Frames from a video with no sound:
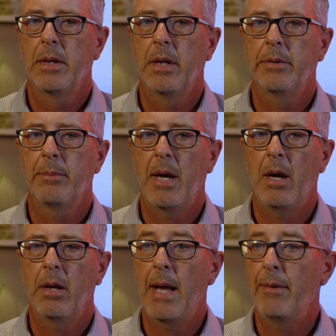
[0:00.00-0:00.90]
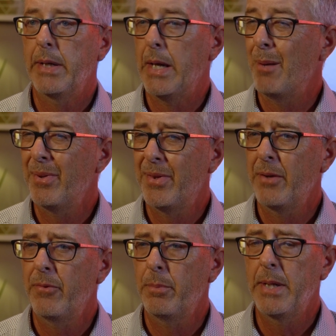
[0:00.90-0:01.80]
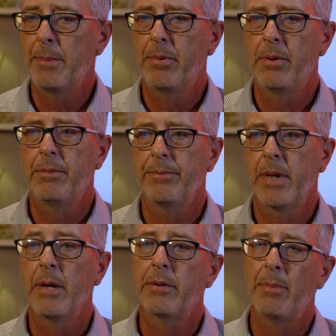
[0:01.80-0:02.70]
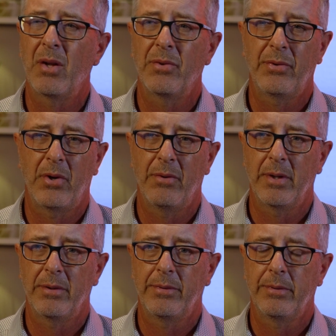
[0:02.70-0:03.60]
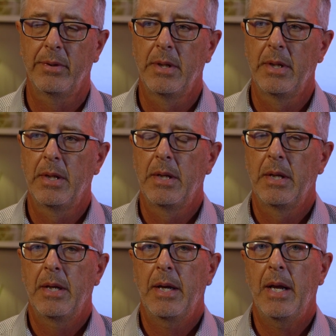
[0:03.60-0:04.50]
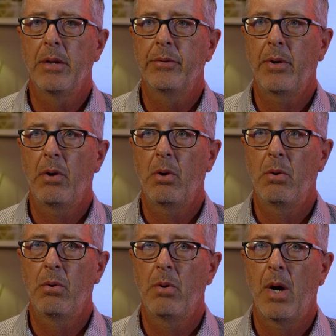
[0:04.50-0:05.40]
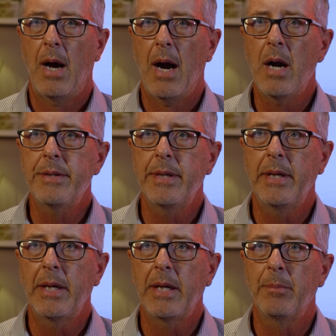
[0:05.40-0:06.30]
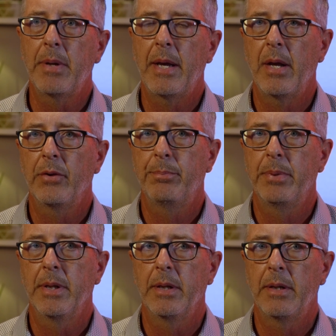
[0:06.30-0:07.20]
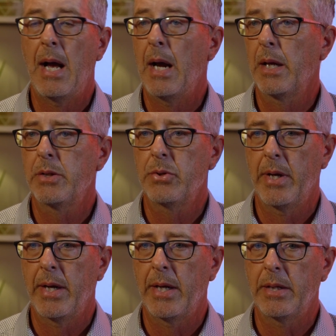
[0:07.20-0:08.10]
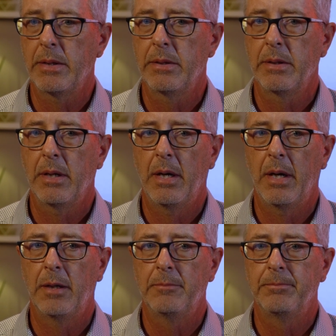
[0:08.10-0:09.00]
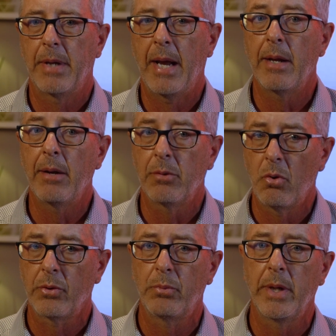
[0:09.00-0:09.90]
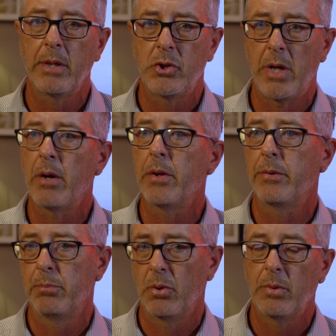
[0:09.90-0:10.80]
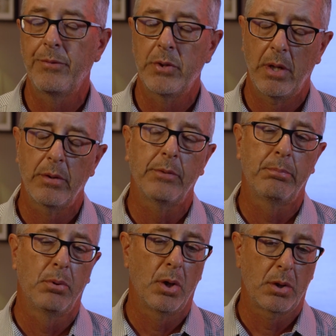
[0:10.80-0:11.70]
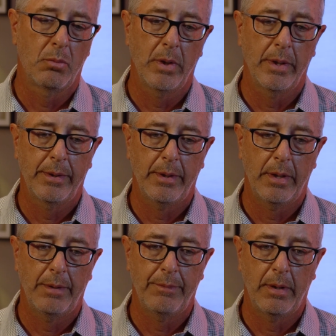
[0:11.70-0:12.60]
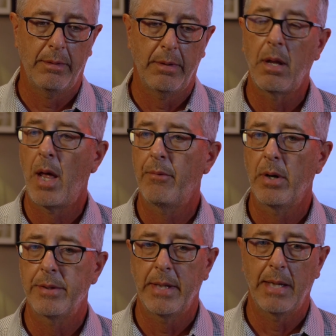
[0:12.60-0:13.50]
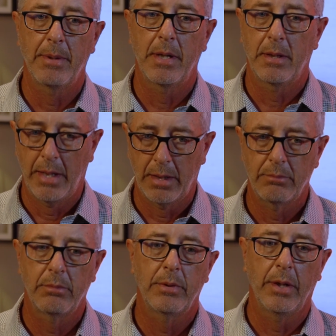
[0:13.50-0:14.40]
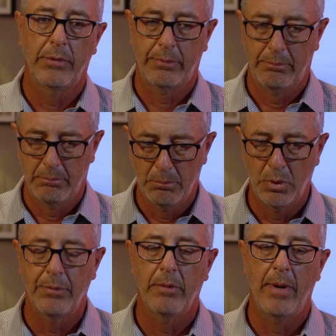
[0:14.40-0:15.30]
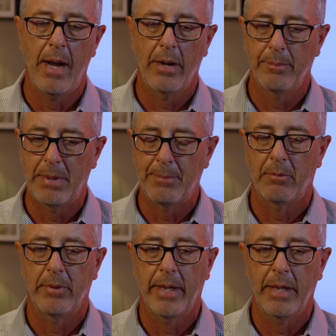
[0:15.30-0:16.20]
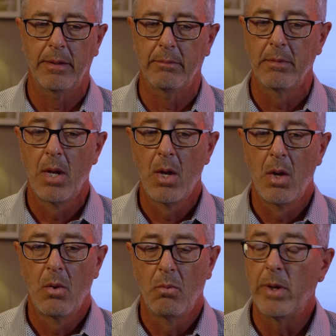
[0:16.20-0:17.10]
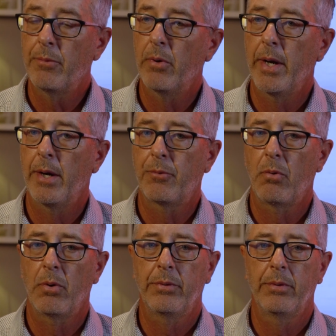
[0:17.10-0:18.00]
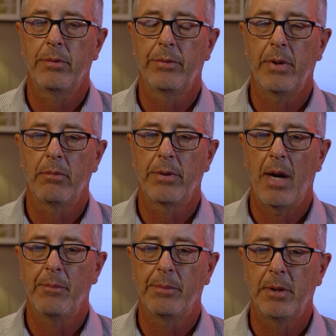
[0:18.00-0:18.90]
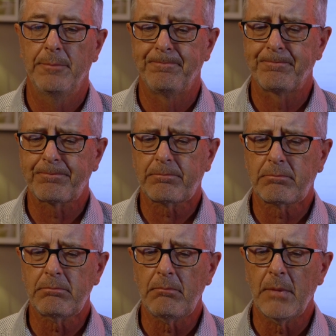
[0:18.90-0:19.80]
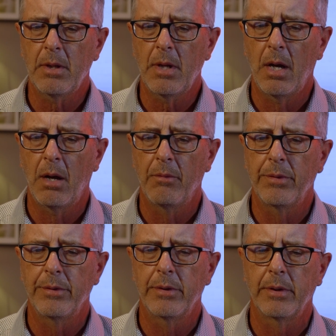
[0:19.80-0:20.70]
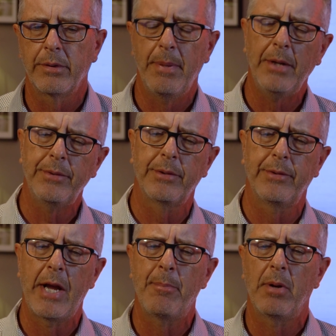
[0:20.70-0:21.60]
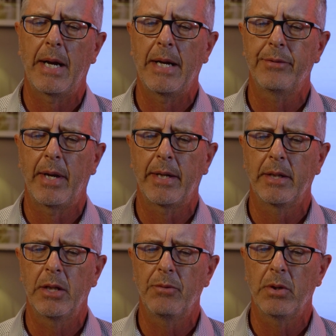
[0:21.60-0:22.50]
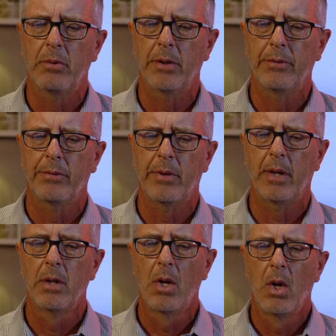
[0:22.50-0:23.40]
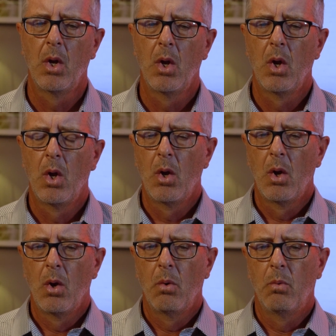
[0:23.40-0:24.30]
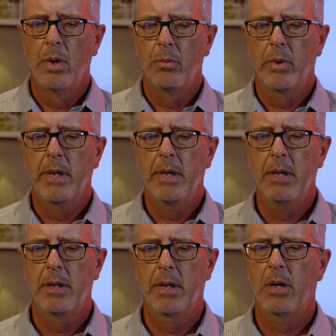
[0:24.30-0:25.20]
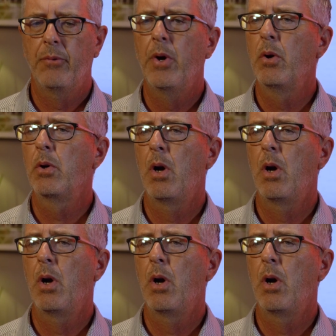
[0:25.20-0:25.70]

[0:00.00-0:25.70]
it's about having empathy for people, and it's about service. And so our team has been highly trained, and of course we share this book. We've shared this book with a lot of our team, and it gets moved around and people read it, and we've read it, of course, several times. But the best example I guess I can give you is that when we get a phone